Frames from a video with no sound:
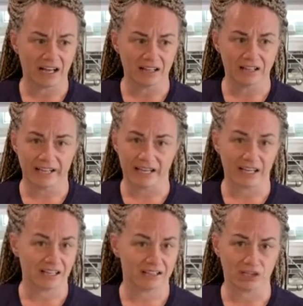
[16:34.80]
like,
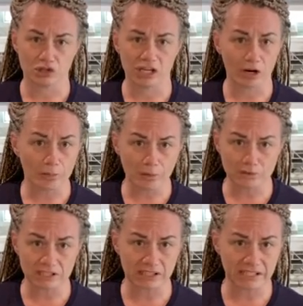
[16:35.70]
they're terrible
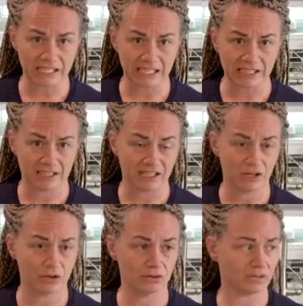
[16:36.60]
to clean.
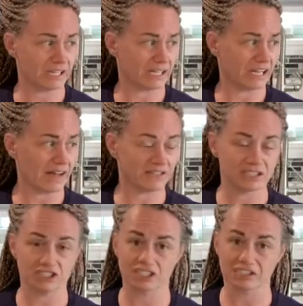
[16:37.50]
You like have to
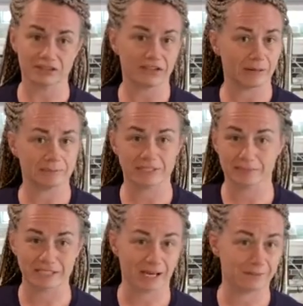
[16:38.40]
chisel them
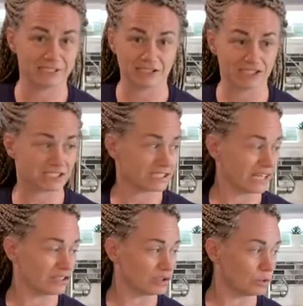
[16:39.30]
sometimes. They just
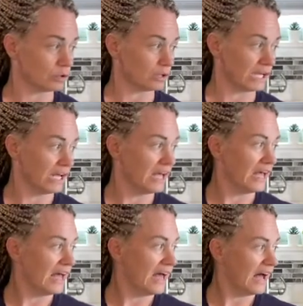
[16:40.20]
get so dirty.
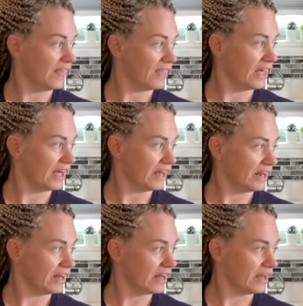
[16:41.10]
And
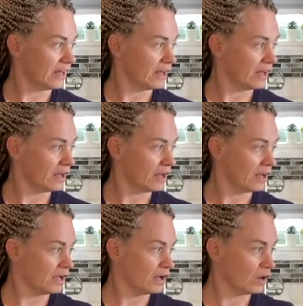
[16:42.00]
then,
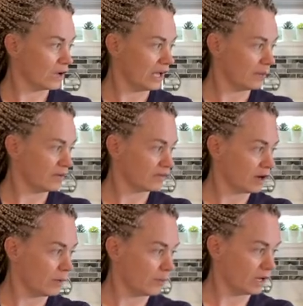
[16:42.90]
okay, we've
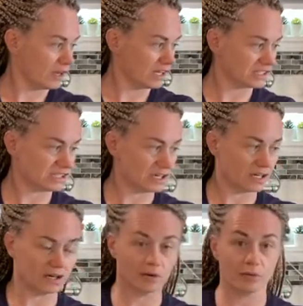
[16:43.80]
got one that's done.
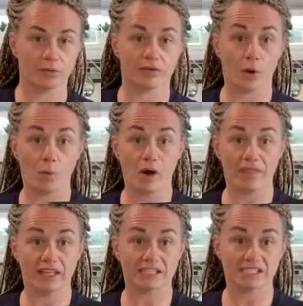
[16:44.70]
We've
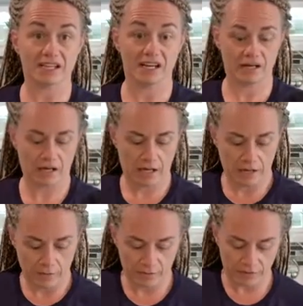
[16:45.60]

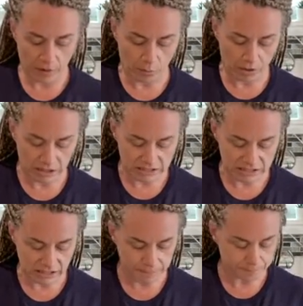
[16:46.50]
got one that's
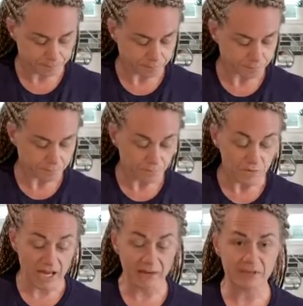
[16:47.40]
done.
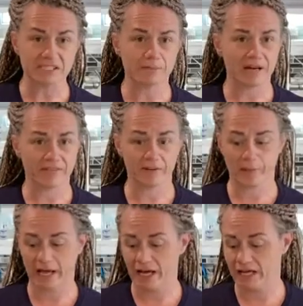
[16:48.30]
Anyways, the muffin
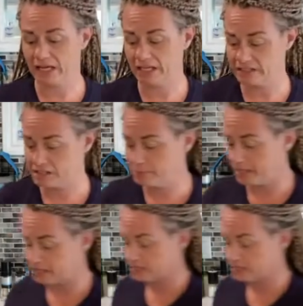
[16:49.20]
pan makes